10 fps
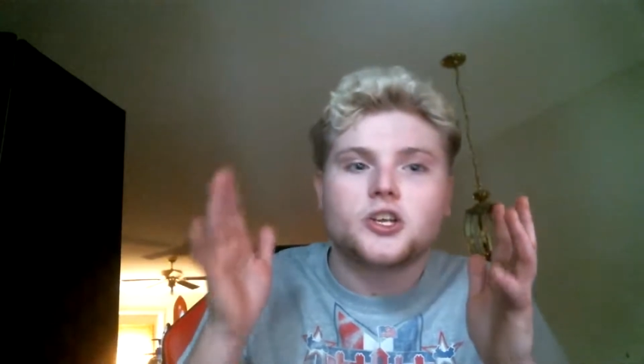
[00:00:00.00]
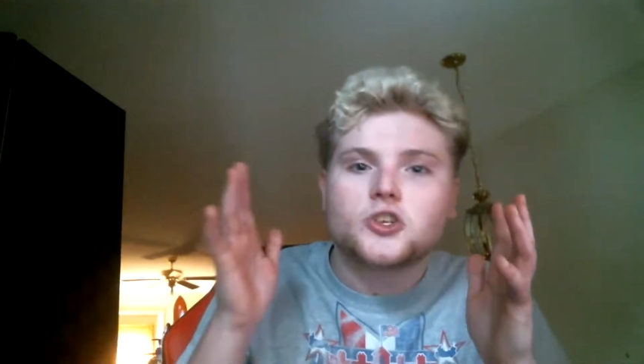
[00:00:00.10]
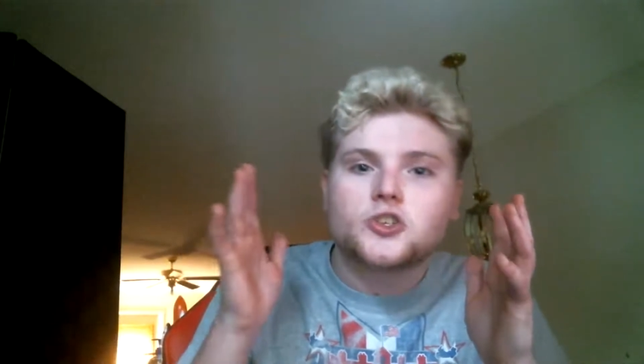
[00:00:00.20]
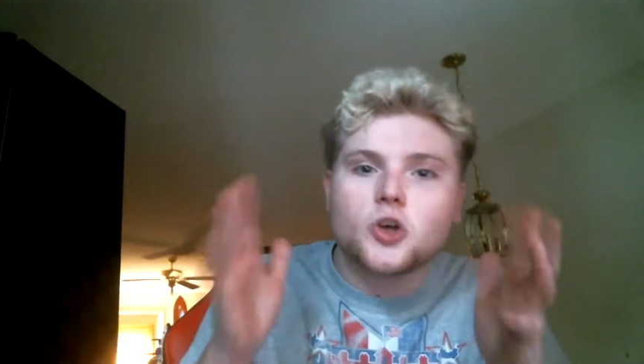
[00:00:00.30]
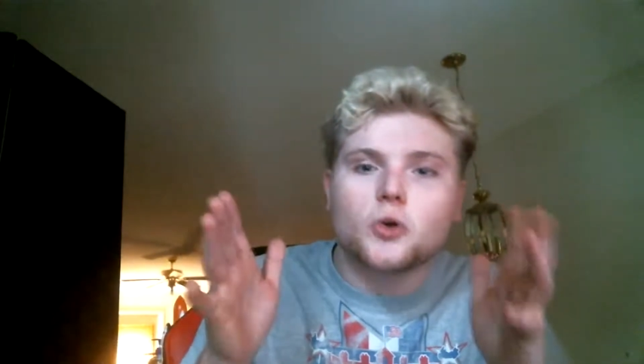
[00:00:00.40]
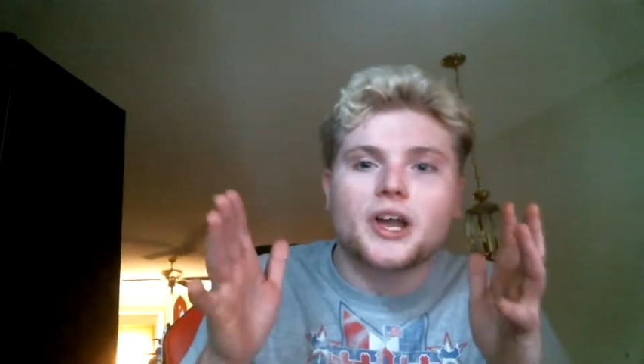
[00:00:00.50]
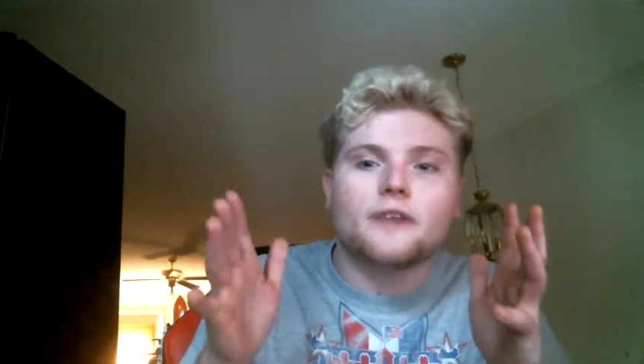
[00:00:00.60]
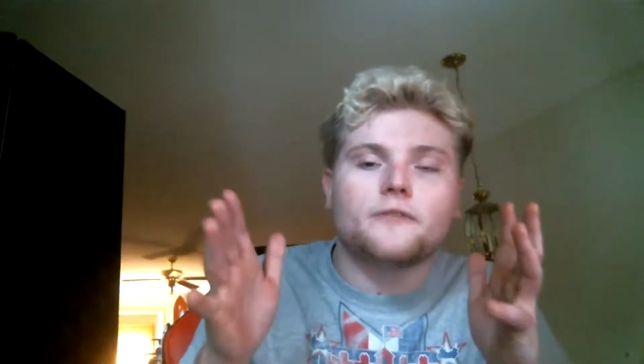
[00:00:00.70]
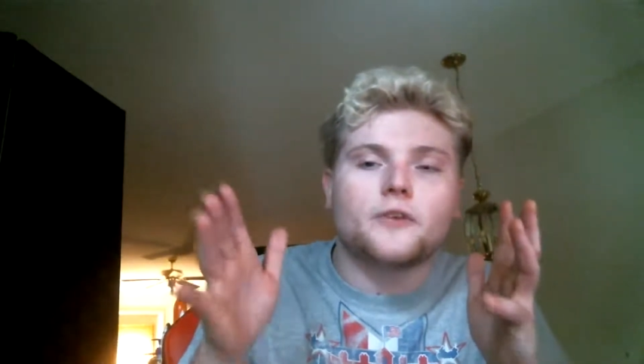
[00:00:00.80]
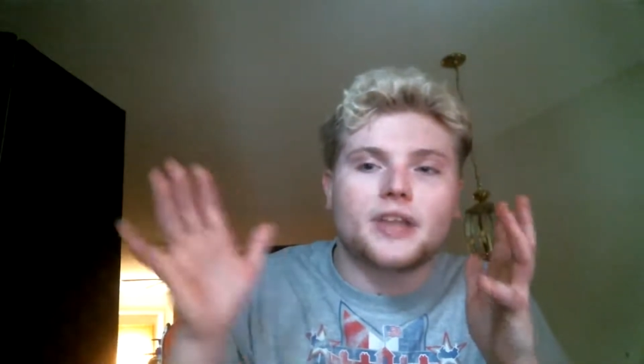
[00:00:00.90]
So
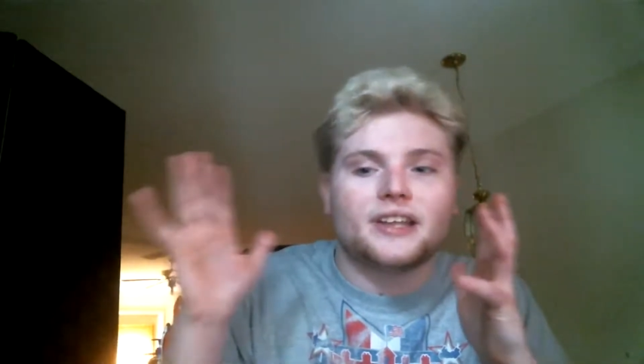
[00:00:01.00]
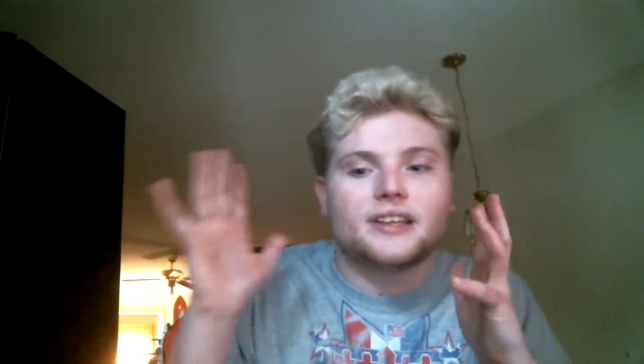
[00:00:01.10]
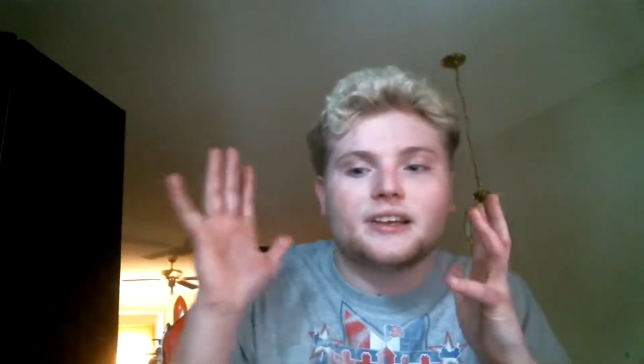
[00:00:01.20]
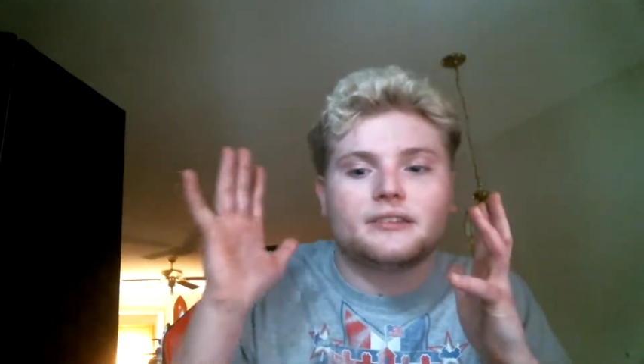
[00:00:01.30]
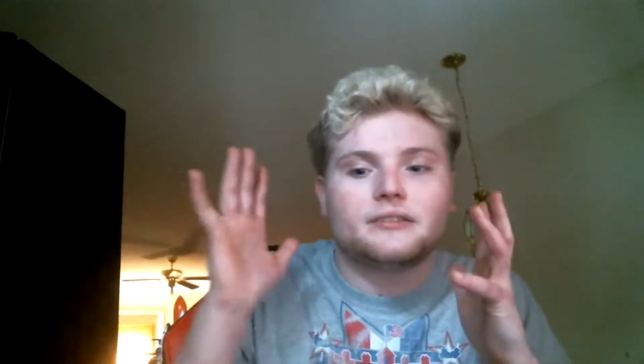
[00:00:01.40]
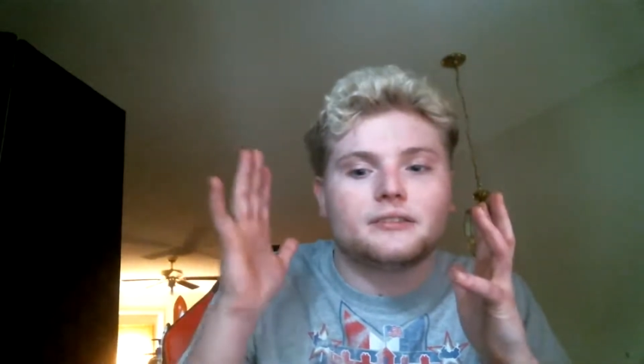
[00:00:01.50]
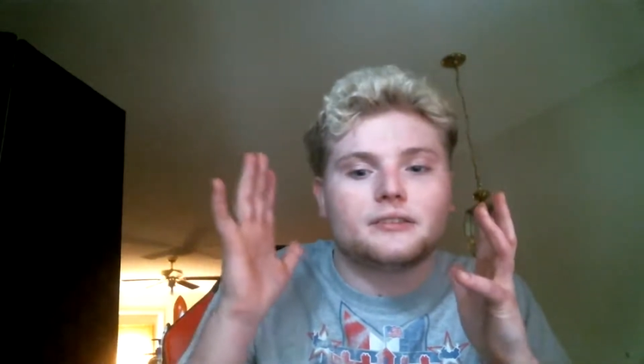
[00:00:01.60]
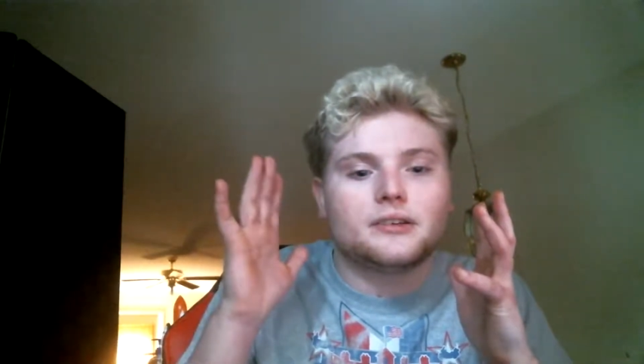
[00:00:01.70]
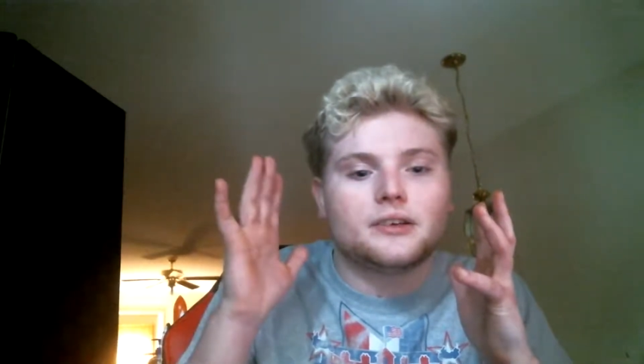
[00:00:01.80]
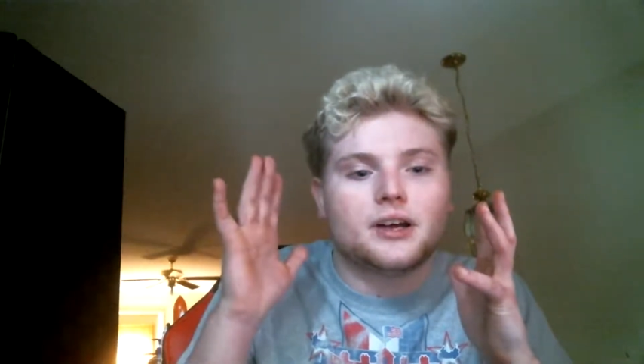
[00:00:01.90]
careful that
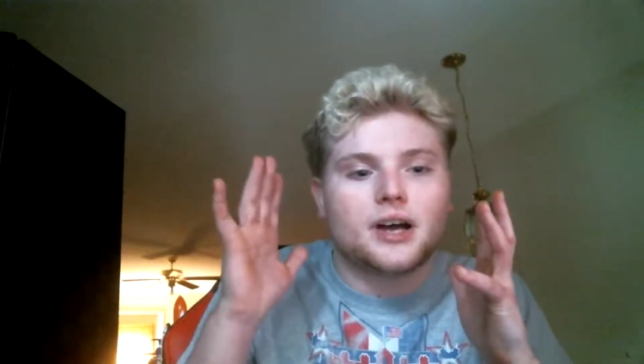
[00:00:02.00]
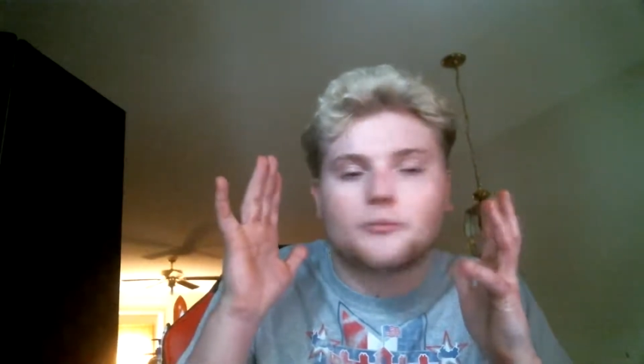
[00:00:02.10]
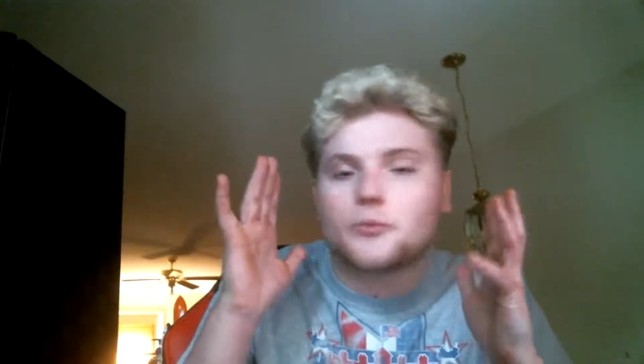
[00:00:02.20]
I'm